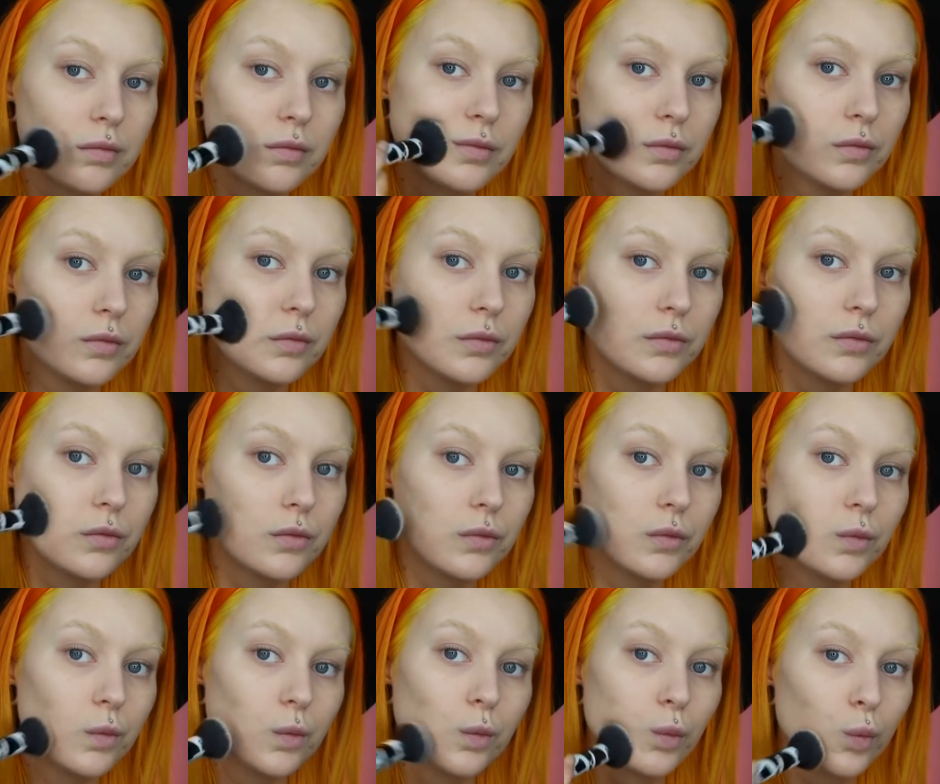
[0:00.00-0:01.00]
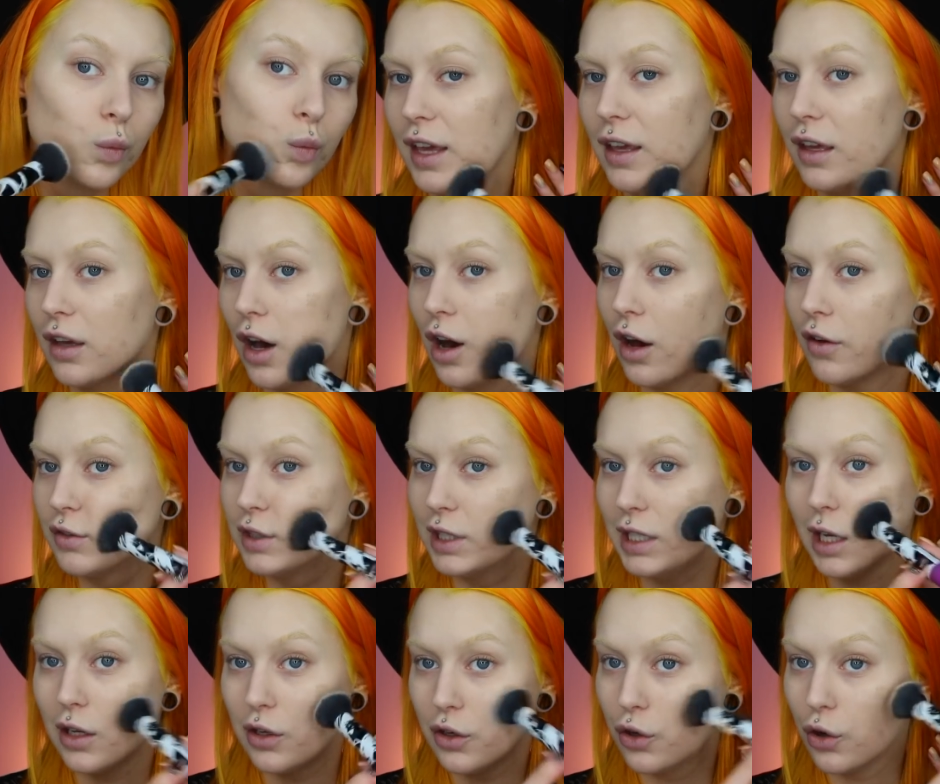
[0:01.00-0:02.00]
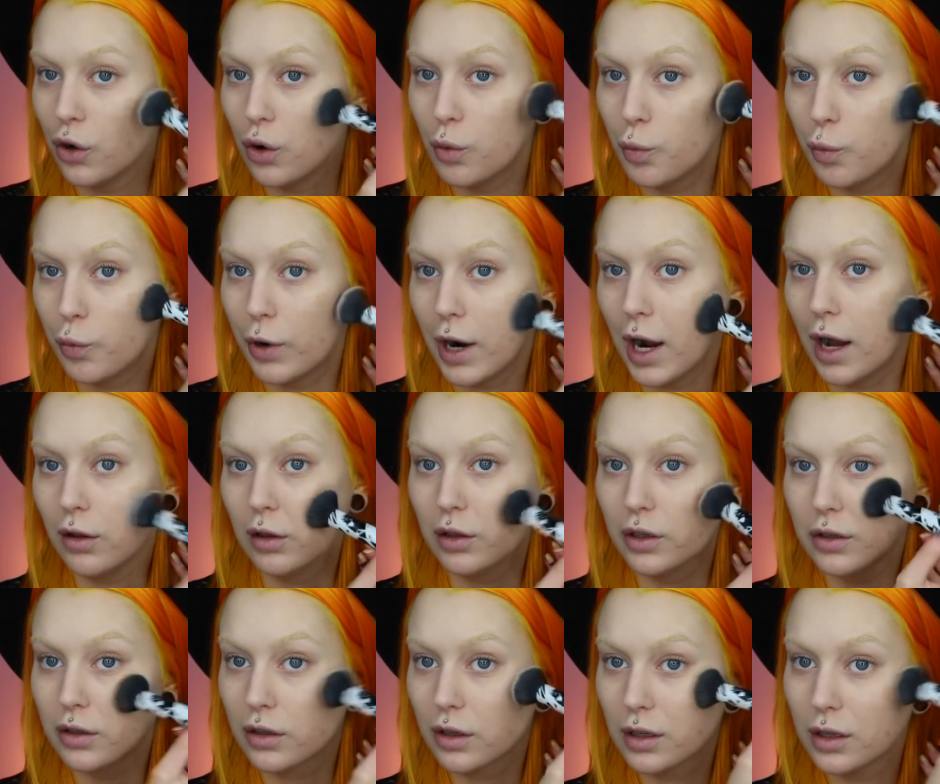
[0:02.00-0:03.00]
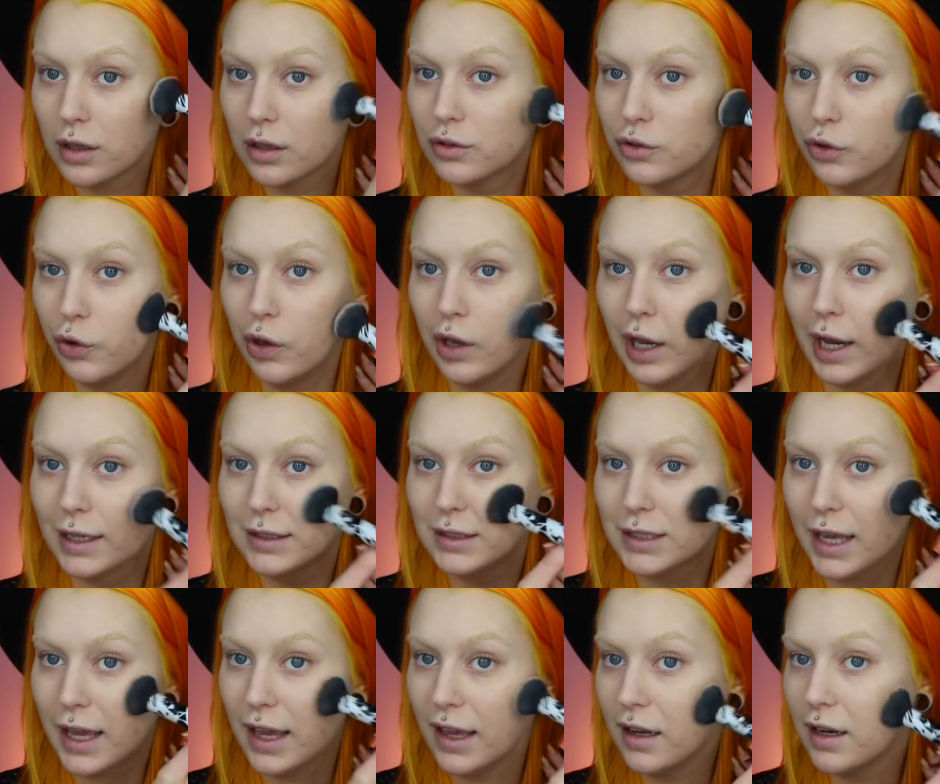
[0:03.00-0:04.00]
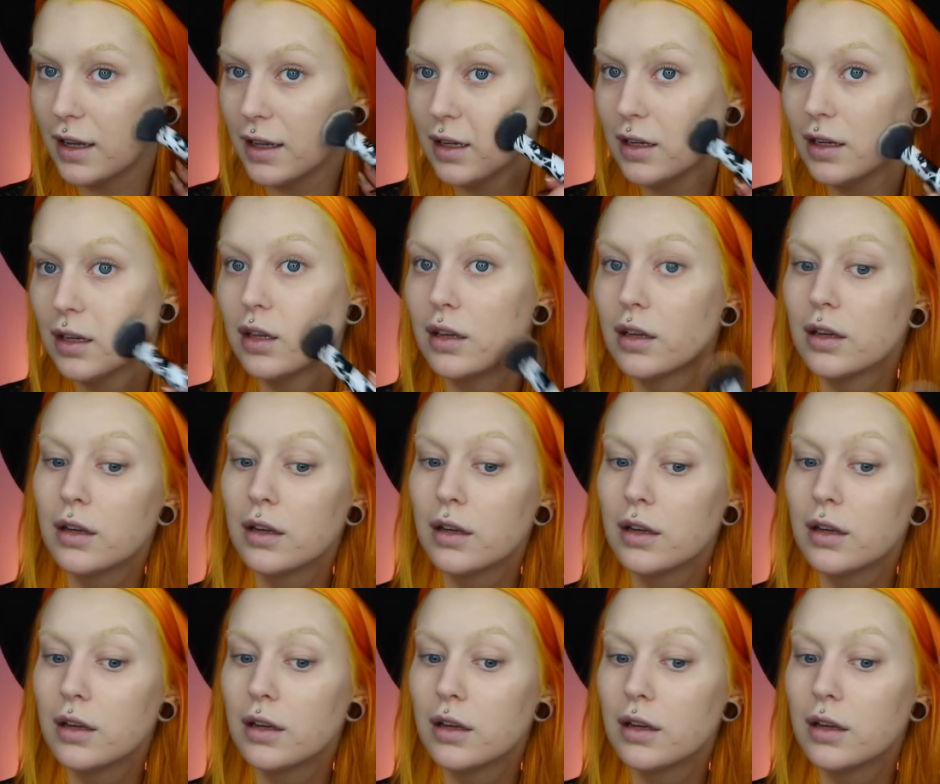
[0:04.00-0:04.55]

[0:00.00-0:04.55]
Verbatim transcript: So what do you guys think of the no brow look? Do you guys hate it?